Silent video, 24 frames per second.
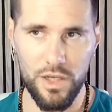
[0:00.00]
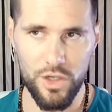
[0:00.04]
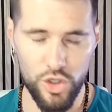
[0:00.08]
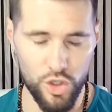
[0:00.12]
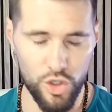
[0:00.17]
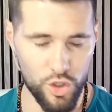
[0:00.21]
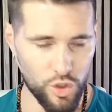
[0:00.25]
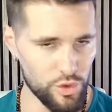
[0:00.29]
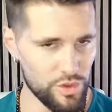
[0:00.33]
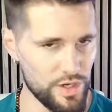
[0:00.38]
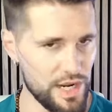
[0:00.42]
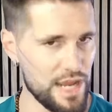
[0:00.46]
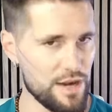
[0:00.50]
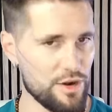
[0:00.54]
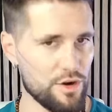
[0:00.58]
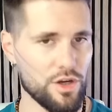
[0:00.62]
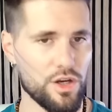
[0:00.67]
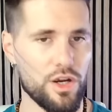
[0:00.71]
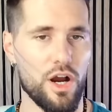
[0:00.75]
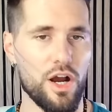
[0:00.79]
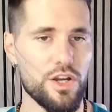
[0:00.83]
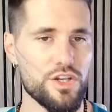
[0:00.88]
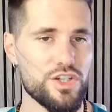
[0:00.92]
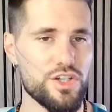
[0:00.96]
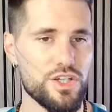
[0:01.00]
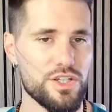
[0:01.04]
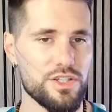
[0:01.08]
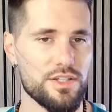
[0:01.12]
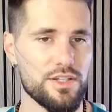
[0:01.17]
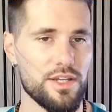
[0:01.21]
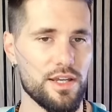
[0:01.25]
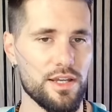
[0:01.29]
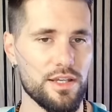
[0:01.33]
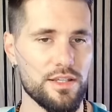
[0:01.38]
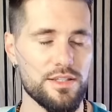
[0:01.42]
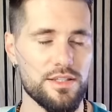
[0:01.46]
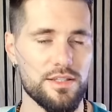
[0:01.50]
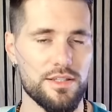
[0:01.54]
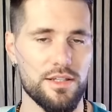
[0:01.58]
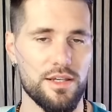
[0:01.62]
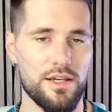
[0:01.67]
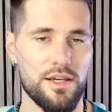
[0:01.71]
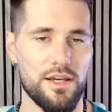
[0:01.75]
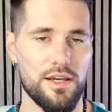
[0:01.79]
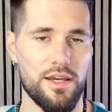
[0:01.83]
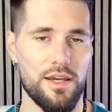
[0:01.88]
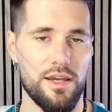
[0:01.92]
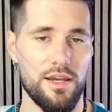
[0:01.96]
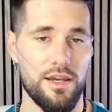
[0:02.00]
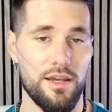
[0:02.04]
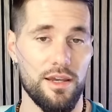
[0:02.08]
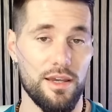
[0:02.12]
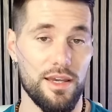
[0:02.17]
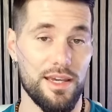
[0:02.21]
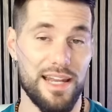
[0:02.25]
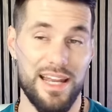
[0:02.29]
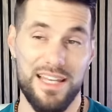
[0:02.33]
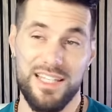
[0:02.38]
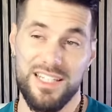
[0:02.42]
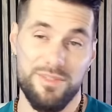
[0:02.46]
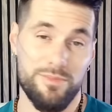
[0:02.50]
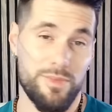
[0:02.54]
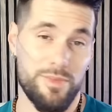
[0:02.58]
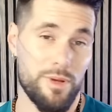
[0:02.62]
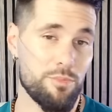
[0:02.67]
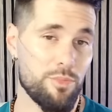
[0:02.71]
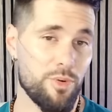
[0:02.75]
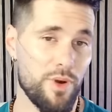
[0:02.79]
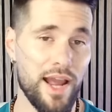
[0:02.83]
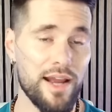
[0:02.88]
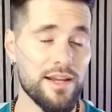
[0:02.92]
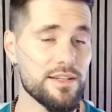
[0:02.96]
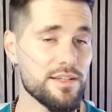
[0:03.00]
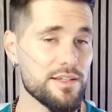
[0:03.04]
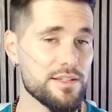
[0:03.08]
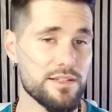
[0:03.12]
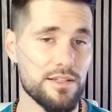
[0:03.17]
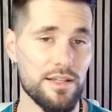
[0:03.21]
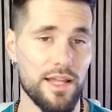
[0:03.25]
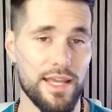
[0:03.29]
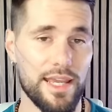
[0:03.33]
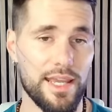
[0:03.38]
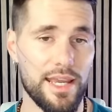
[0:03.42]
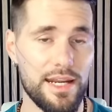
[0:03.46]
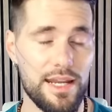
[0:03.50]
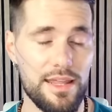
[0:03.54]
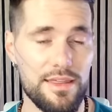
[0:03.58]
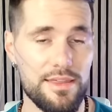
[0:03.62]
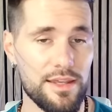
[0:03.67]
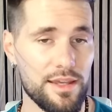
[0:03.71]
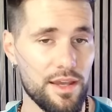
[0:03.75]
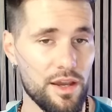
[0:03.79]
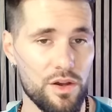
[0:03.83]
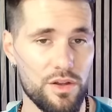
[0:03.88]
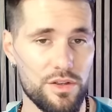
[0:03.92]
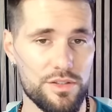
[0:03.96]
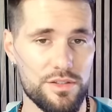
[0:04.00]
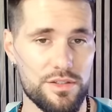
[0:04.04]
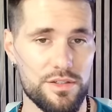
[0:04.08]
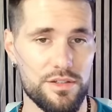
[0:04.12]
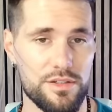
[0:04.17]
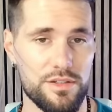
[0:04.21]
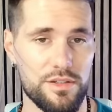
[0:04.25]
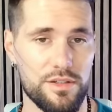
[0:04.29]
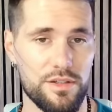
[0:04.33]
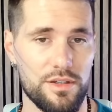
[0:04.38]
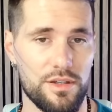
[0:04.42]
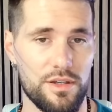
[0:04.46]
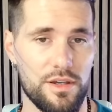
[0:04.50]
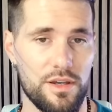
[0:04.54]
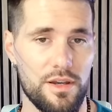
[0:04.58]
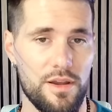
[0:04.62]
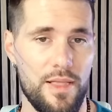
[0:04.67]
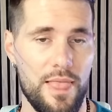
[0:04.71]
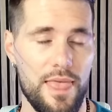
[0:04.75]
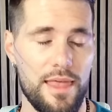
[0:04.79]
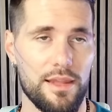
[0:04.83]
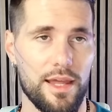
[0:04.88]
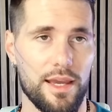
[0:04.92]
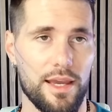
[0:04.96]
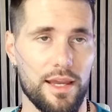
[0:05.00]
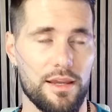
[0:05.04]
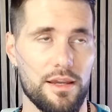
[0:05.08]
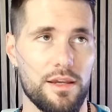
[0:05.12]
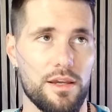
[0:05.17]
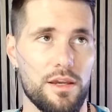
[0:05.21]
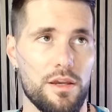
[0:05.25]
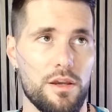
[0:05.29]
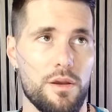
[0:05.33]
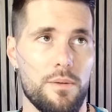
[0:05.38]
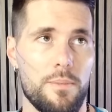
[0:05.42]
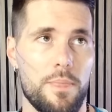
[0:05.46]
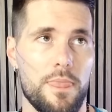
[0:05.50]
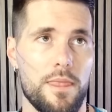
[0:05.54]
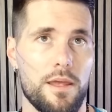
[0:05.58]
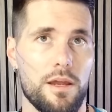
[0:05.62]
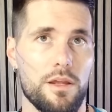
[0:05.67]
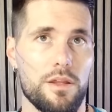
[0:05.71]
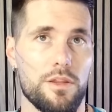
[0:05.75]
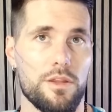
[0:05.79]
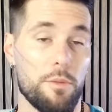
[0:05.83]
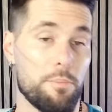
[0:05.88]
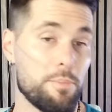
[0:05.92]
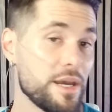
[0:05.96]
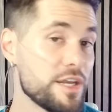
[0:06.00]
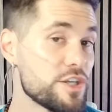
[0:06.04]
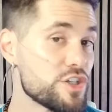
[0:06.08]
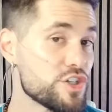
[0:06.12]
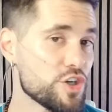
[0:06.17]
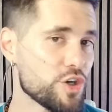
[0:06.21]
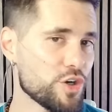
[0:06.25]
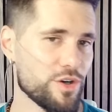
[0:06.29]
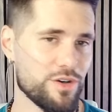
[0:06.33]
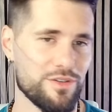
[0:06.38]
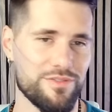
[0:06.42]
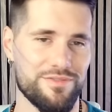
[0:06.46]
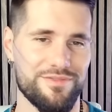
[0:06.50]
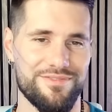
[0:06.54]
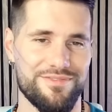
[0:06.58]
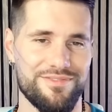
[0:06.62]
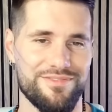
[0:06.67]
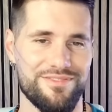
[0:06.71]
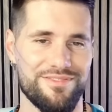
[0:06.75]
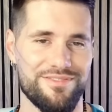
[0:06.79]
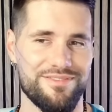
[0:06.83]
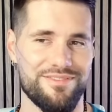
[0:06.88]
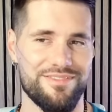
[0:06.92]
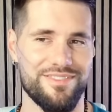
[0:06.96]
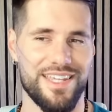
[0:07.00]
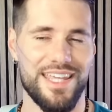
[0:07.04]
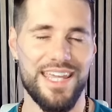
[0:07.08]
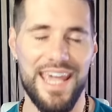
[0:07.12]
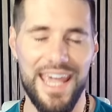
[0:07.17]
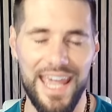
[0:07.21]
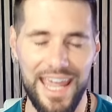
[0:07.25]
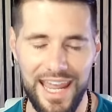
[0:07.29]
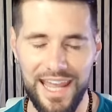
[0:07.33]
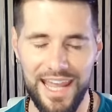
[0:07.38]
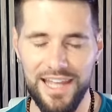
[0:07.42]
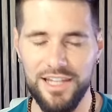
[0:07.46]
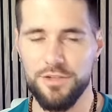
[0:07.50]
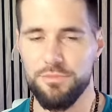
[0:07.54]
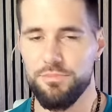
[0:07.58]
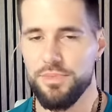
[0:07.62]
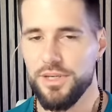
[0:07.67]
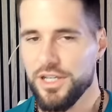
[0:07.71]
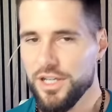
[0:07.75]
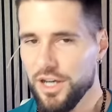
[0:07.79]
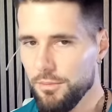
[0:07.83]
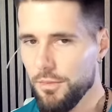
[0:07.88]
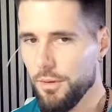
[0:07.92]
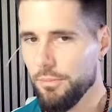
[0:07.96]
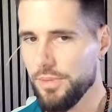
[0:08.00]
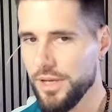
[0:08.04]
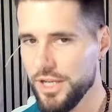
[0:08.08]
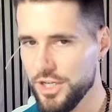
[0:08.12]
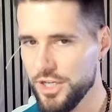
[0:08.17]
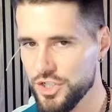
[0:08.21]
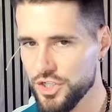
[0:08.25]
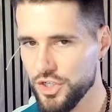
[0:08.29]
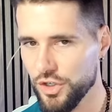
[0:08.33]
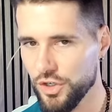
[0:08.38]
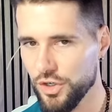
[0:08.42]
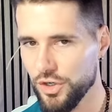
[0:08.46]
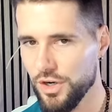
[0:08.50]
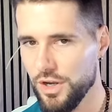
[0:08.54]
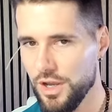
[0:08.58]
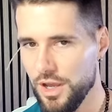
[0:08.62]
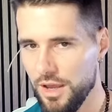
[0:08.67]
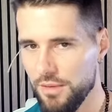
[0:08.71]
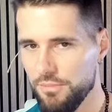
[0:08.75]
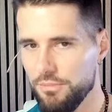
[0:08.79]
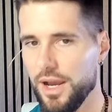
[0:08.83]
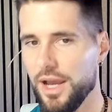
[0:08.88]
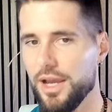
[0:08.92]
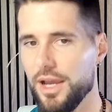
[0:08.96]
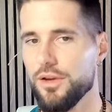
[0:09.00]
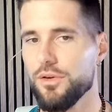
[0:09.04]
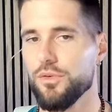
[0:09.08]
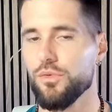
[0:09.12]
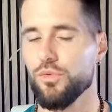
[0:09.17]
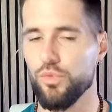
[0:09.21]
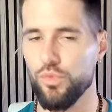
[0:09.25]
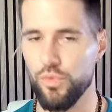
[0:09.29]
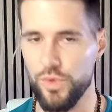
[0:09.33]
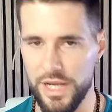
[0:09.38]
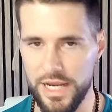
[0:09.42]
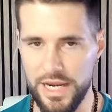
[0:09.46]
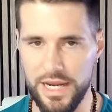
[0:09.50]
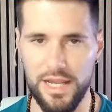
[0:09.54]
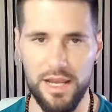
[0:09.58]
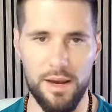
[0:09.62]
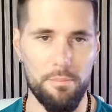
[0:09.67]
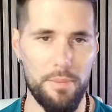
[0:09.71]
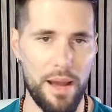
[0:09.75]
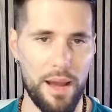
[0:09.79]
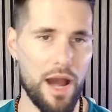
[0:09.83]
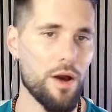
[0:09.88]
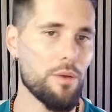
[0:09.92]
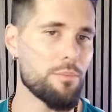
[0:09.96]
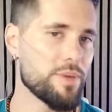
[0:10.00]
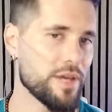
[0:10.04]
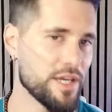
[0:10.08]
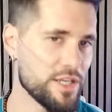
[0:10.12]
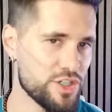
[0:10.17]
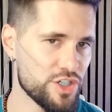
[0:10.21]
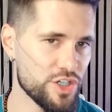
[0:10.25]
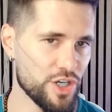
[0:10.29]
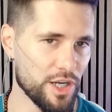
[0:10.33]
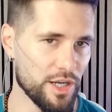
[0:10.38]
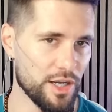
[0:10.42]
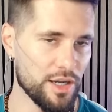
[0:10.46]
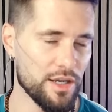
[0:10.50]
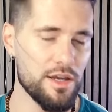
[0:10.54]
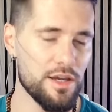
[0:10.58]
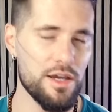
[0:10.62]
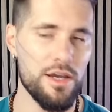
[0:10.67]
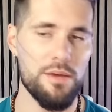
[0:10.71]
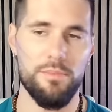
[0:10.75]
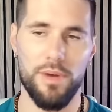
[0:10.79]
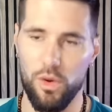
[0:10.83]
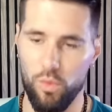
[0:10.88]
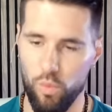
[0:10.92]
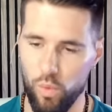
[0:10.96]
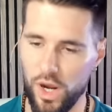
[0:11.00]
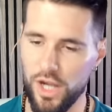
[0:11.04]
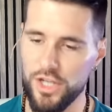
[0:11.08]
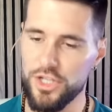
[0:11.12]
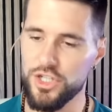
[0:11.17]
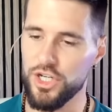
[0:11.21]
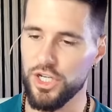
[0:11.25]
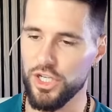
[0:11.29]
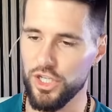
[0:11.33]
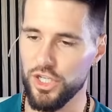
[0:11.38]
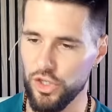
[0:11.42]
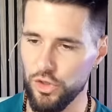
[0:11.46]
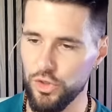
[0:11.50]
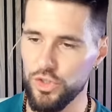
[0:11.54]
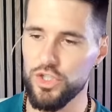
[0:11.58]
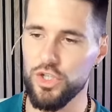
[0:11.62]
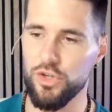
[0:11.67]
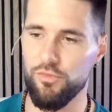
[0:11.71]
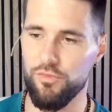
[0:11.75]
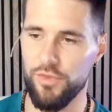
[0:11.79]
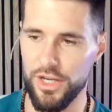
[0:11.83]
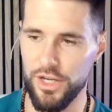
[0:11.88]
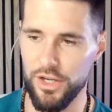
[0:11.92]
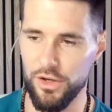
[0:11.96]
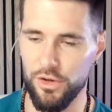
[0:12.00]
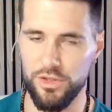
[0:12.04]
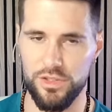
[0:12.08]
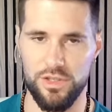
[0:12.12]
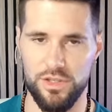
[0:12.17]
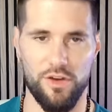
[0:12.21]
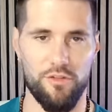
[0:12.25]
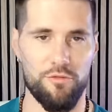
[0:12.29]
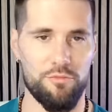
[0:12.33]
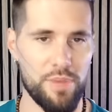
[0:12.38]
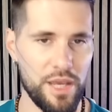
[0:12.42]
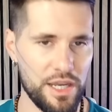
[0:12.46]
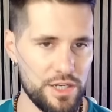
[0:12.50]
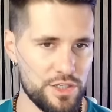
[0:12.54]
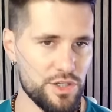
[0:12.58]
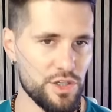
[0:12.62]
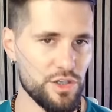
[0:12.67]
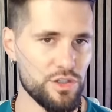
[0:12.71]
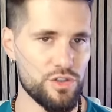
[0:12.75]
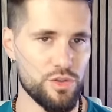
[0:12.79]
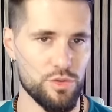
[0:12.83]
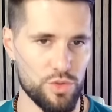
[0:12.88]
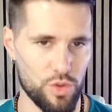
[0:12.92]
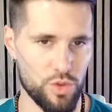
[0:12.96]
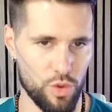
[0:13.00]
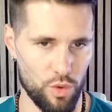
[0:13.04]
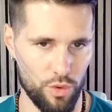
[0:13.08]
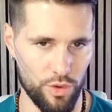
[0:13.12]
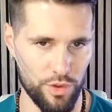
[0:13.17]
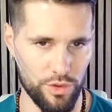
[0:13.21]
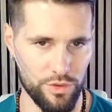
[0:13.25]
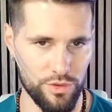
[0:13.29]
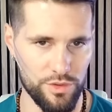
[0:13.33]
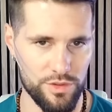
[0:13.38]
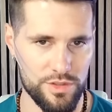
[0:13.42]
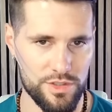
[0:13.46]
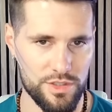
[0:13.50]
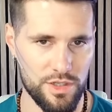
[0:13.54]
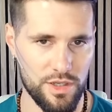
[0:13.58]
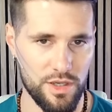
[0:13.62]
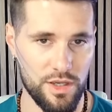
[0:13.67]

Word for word: creator consciousness, it has to be practiced like anything else. Like the pitcher can't become a pitcher by reading about pitching, by watching YouTube videos of pitching tutorials.